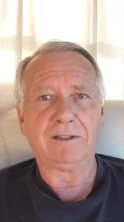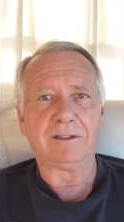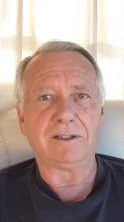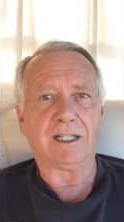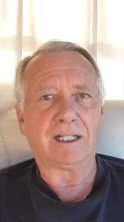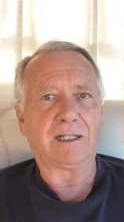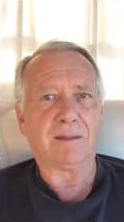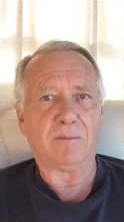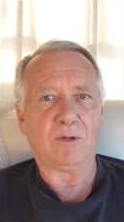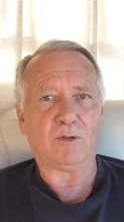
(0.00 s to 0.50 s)

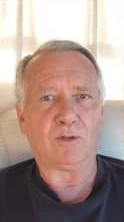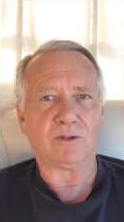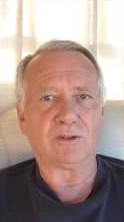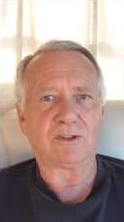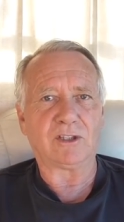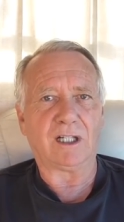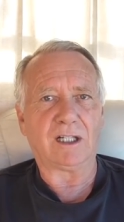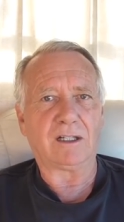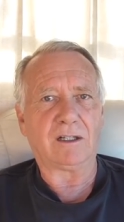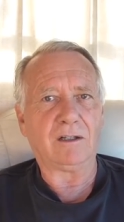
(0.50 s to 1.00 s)
like a
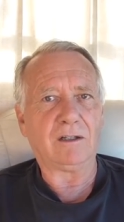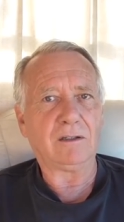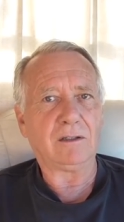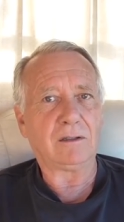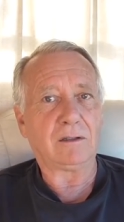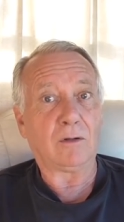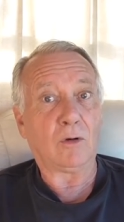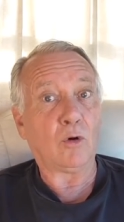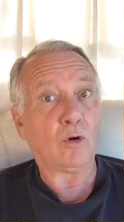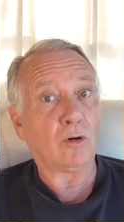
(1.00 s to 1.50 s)
motorcycle
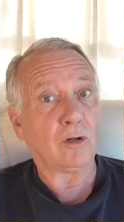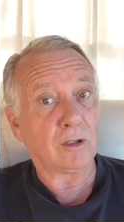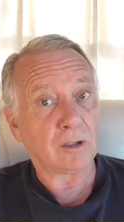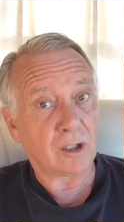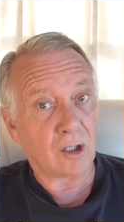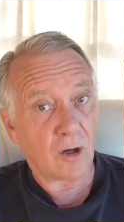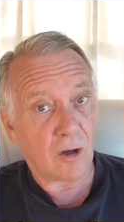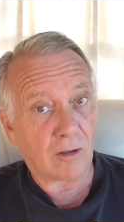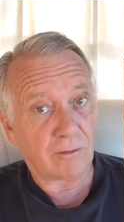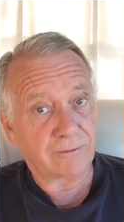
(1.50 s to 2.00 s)
or a
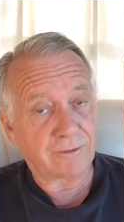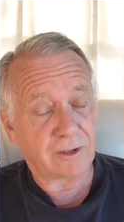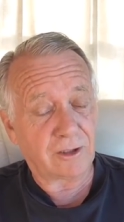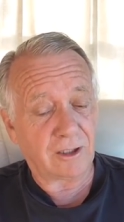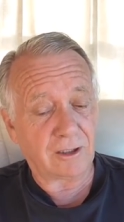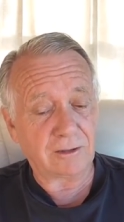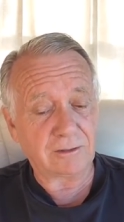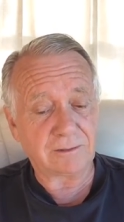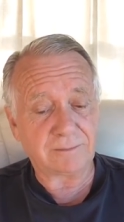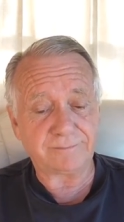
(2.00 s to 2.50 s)
golf
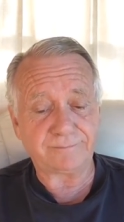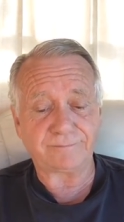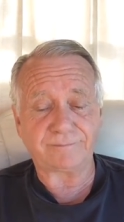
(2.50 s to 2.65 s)
cart.